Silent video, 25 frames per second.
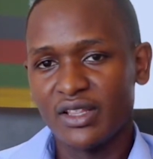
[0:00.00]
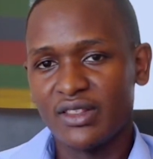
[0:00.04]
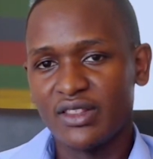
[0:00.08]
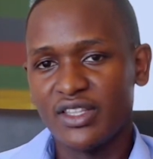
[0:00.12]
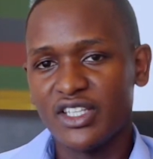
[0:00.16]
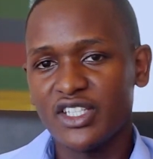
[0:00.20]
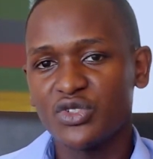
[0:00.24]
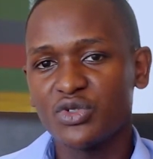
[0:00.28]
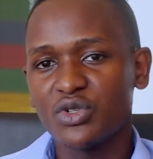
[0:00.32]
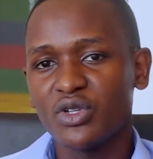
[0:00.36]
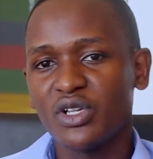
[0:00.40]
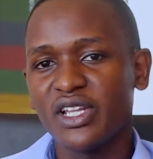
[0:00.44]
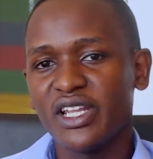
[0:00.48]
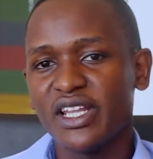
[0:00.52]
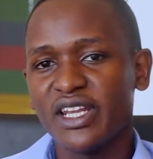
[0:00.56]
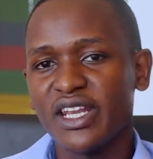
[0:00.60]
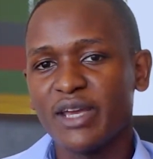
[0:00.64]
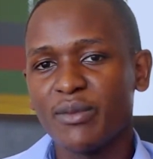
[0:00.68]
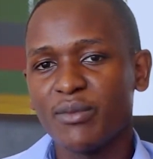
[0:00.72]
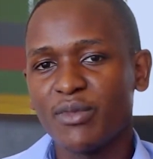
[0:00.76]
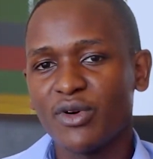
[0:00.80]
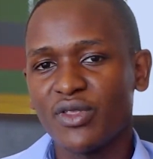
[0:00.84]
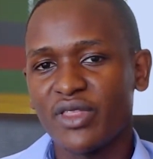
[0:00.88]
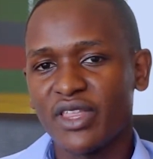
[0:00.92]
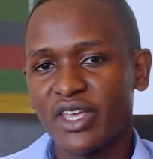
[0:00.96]
This will
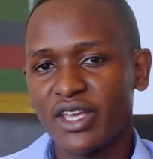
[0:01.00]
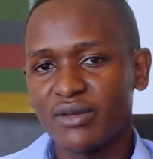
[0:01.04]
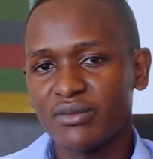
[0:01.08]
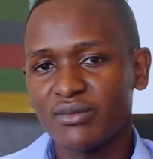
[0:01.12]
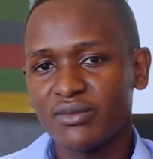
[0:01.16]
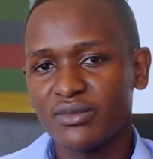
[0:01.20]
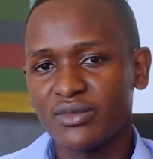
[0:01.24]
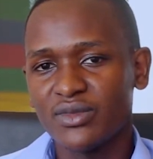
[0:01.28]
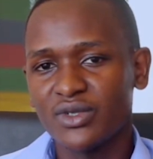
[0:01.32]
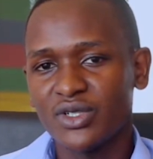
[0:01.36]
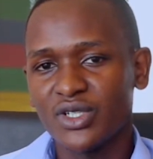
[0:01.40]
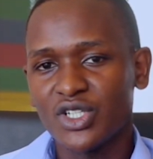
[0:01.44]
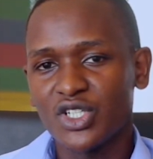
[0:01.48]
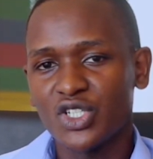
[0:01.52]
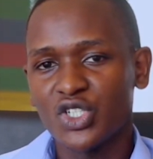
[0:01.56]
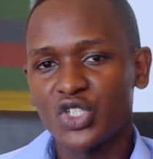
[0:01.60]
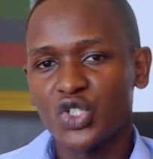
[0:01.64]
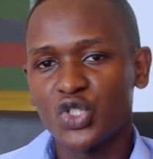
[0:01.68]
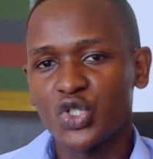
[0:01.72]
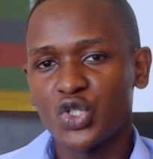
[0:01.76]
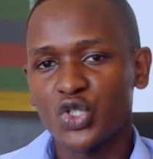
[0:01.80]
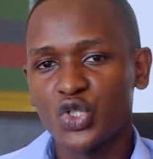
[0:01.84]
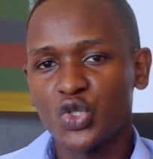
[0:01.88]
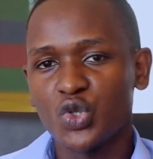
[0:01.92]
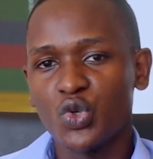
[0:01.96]
enable them
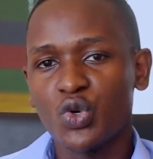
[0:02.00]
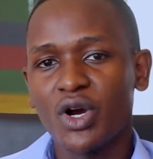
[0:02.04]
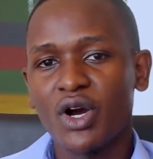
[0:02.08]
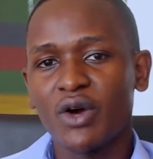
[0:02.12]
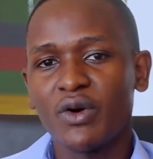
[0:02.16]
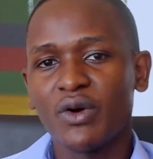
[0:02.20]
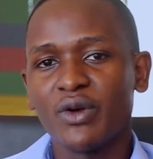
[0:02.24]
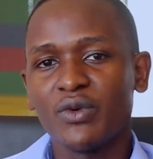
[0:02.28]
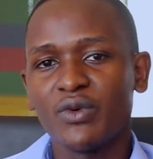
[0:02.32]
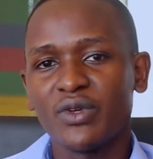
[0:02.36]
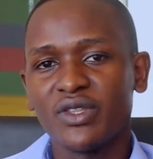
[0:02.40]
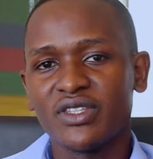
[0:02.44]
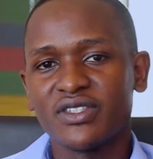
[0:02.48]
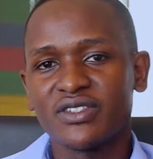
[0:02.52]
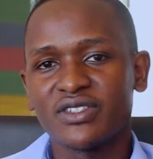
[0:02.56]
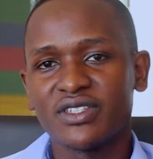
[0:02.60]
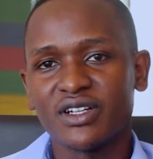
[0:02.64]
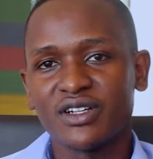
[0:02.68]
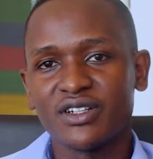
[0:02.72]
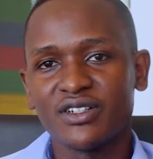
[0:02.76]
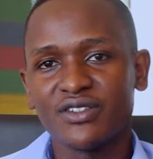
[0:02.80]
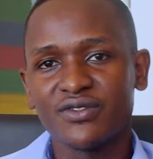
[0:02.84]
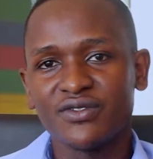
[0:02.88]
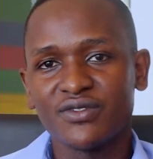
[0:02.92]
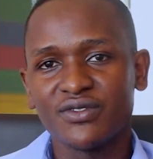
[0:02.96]
to do away with
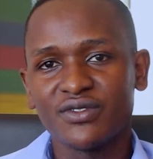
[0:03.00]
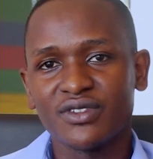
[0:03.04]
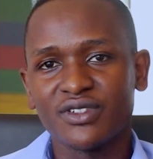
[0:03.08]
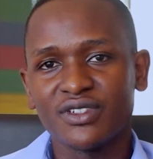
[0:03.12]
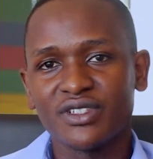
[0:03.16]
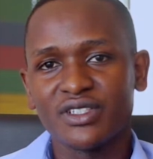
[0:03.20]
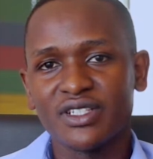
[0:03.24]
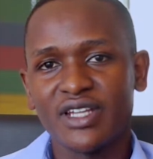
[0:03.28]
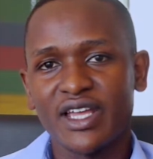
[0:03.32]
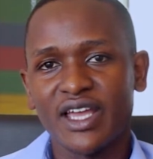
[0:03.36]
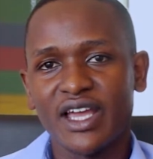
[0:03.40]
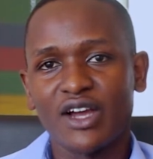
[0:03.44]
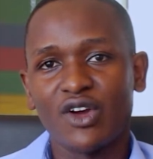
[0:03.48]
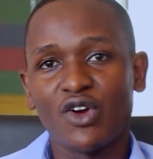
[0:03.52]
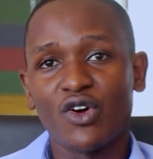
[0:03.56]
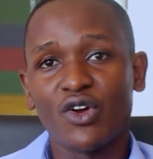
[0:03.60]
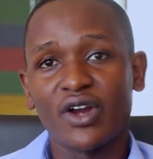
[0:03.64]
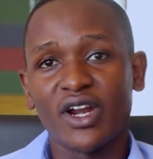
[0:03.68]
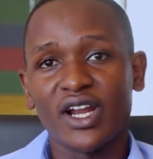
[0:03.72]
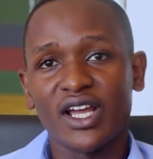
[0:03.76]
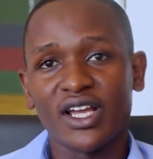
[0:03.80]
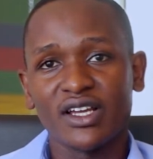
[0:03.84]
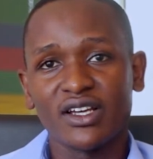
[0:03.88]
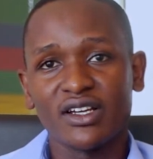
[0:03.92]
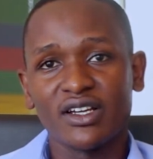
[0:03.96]

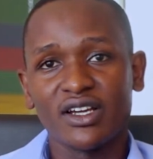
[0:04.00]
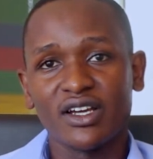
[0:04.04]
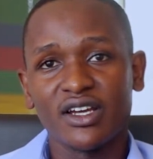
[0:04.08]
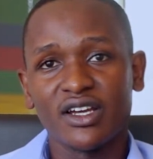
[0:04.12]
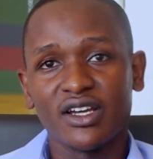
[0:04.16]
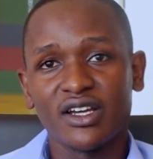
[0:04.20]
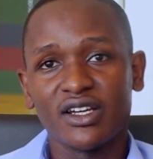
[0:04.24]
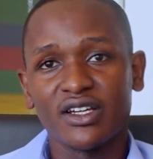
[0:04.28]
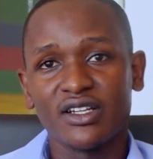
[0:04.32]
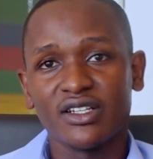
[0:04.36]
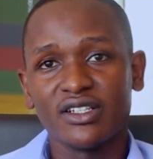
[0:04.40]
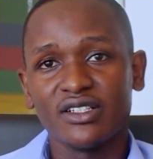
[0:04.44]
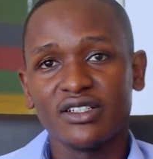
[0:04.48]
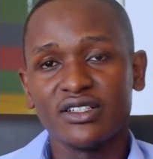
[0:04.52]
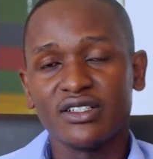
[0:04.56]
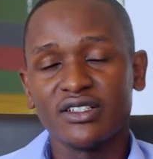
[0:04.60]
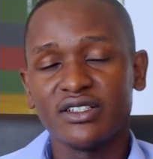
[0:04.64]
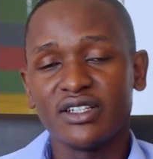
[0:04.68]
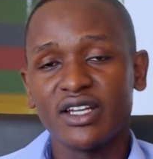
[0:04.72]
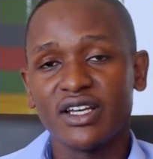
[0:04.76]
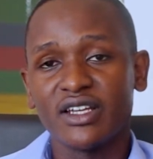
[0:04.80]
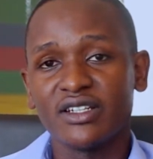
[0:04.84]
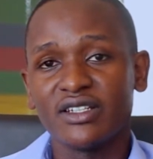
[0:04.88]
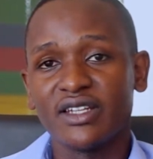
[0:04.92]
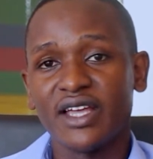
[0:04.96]

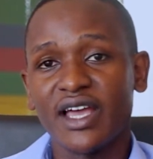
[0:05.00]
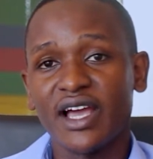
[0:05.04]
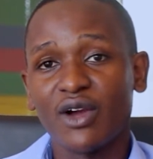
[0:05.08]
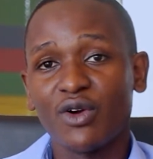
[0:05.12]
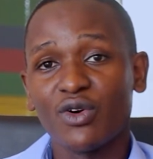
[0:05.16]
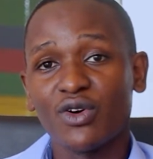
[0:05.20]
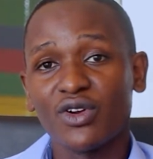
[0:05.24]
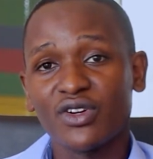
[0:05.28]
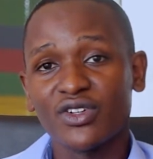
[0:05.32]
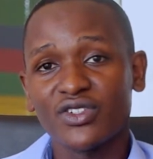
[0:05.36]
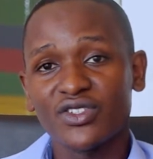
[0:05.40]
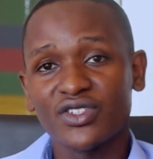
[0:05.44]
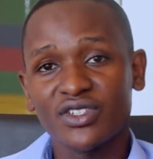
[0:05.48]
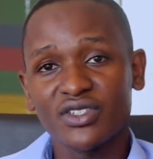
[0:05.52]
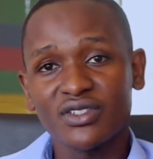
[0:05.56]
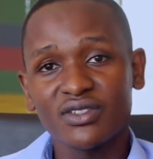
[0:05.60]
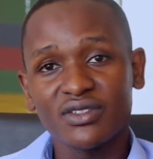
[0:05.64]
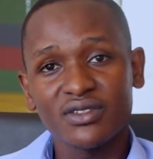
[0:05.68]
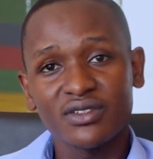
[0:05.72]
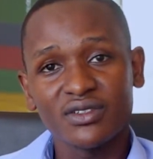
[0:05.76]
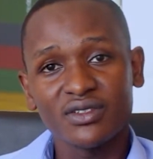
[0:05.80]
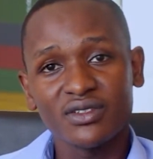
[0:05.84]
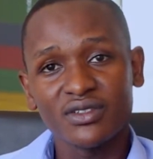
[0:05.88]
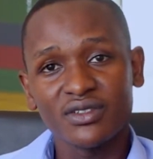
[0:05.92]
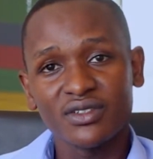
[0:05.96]

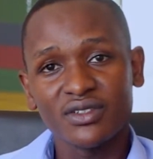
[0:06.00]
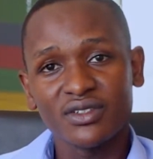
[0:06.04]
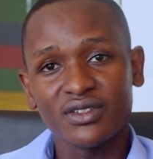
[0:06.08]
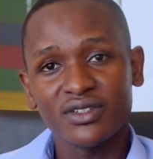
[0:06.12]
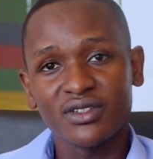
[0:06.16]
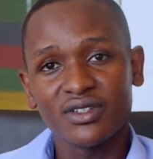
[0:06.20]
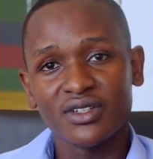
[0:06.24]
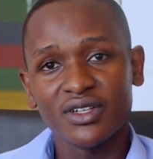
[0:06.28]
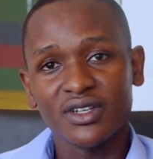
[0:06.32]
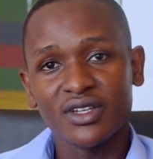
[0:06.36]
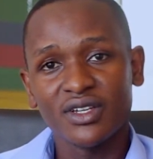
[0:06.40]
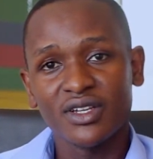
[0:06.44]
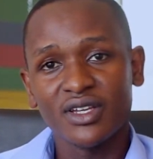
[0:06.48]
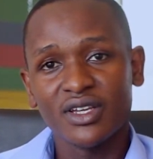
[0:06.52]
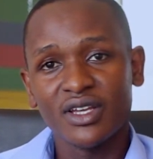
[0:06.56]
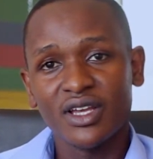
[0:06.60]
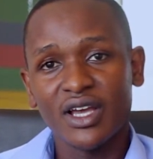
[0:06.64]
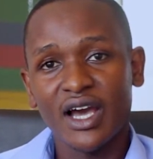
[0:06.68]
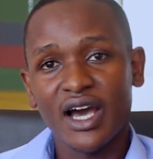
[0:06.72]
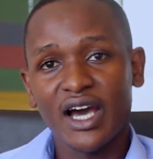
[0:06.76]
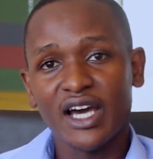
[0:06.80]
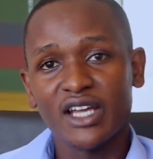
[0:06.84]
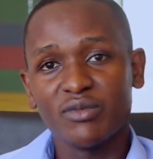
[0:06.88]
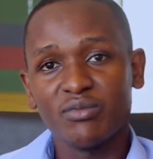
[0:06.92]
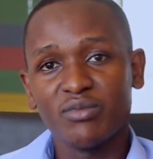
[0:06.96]
self-diagnosis
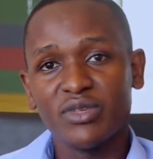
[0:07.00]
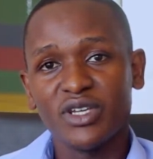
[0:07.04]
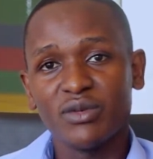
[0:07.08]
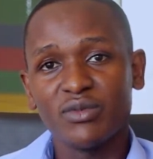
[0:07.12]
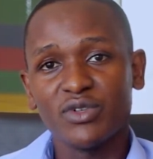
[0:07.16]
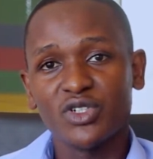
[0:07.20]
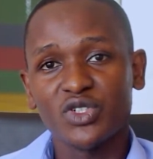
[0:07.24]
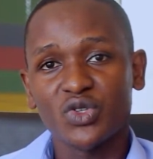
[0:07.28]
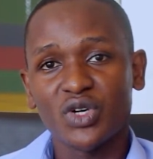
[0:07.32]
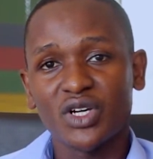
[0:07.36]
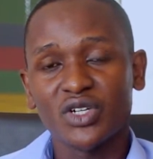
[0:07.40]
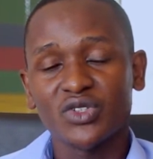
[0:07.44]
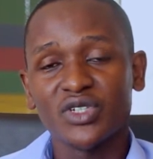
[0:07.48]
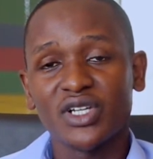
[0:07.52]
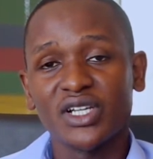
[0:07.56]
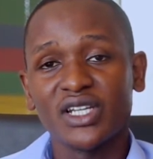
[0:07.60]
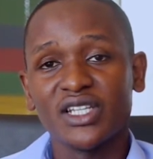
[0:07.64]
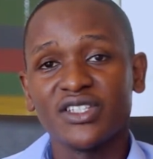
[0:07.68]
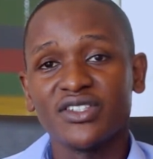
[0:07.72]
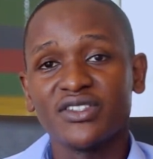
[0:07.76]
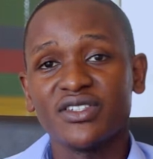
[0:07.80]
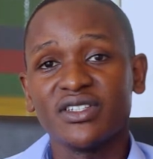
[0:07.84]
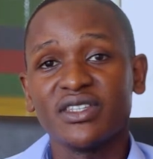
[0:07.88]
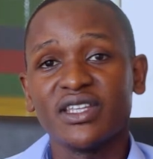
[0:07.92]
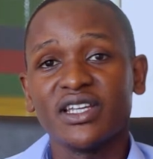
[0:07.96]
and be able to
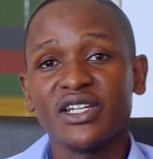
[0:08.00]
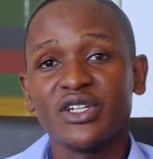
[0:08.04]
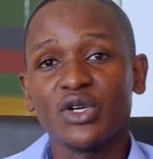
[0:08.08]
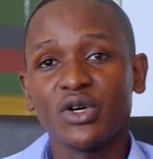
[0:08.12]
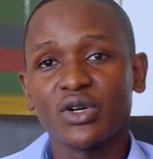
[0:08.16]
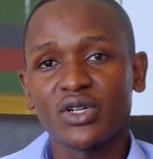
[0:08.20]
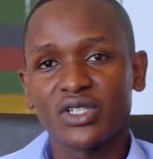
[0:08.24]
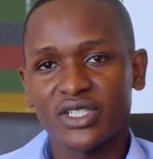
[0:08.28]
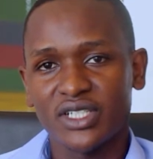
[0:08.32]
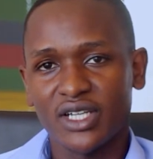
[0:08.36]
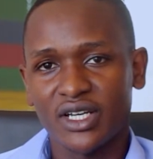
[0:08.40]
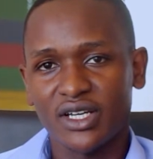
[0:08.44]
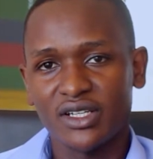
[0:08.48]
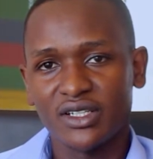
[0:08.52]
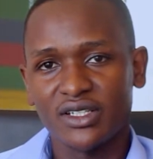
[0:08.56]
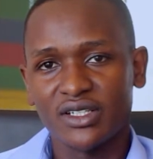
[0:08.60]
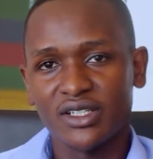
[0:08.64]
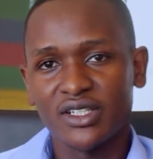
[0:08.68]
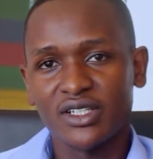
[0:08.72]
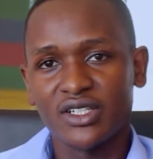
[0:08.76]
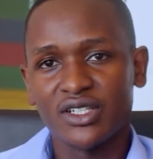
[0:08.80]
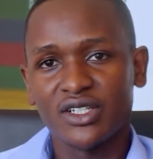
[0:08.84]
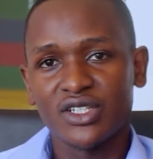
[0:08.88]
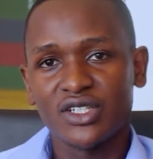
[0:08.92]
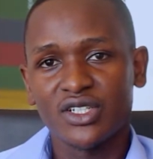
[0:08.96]
actually see the doctor
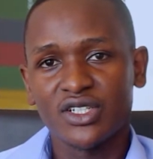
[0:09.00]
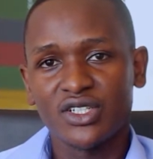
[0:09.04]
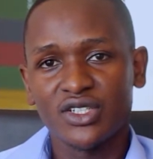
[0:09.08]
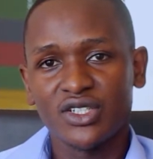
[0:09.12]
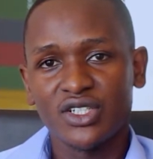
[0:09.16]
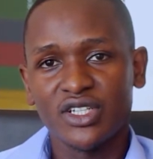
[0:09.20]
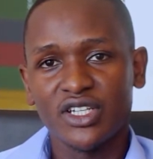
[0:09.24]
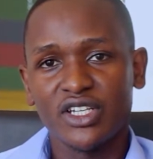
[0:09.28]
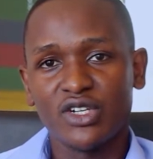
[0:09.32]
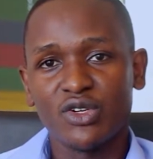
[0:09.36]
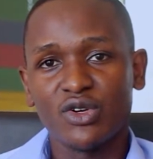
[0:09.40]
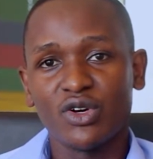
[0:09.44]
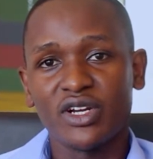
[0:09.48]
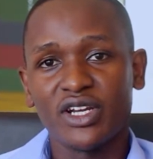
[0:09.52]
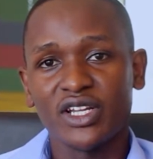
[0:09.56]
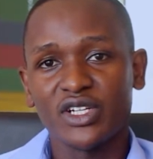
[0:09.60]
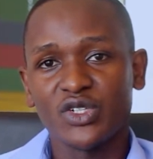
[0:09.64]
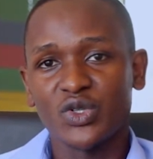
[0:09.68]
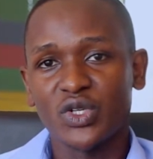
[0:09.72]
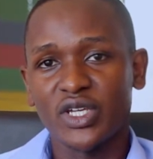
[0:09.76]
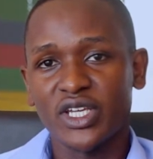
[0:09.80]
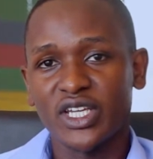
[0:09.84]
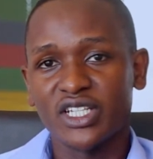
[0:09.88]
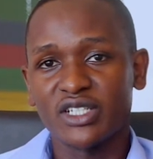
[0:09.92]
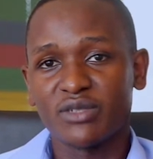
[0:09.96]
in order
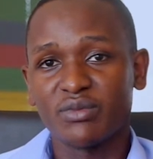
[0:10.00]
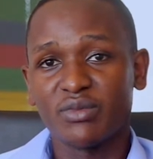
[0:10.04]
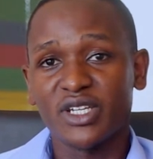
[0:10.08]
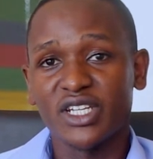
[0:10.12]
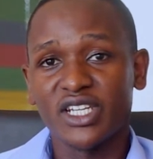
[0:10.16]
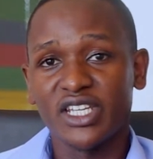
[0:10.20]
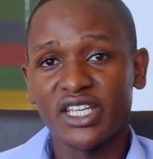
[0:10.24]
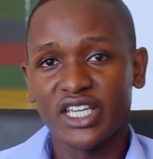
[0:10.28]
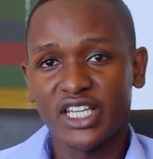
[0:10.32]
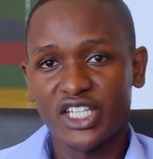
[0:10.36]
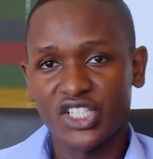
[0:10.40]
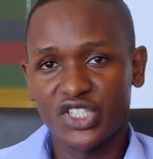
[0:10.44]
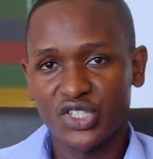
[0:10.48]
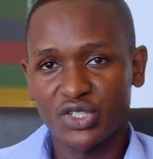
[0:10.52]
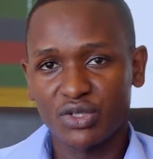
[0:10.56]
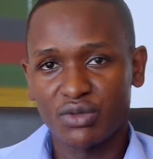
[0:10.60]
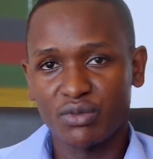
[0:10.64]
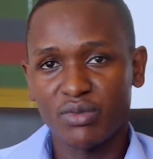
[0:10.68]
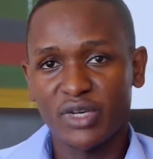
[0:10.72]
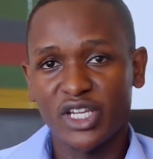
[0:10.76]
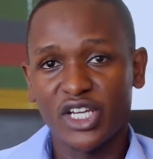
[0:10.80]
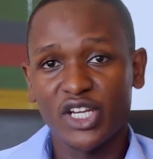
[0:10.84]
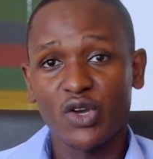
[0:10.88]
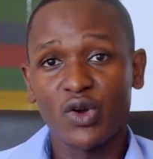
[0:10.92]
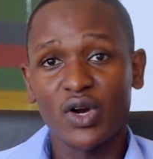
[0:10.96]
to get
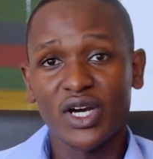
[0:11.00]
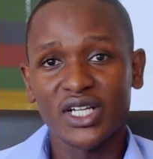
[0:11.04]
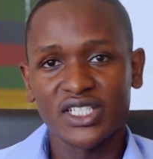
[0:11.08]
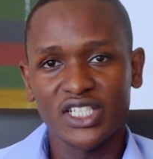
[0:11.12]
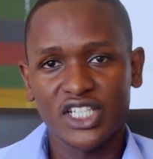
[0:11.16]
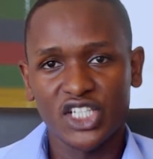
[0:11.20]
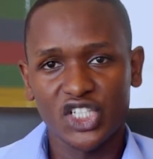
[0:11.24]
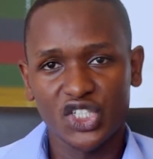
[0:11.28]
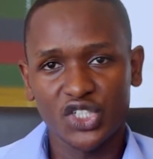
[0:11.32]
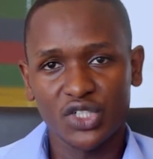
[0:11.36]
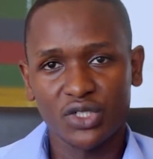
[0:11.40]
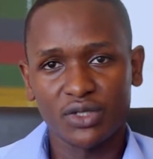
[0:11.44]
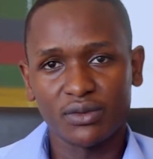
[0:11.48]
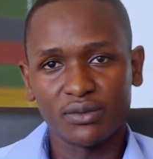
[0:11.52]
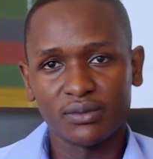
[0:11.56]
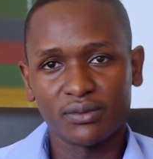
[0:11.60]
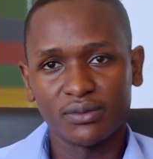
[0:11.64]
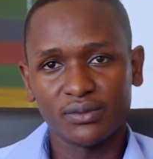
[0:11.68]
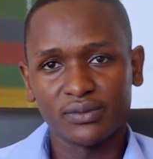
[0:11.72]
medical attention.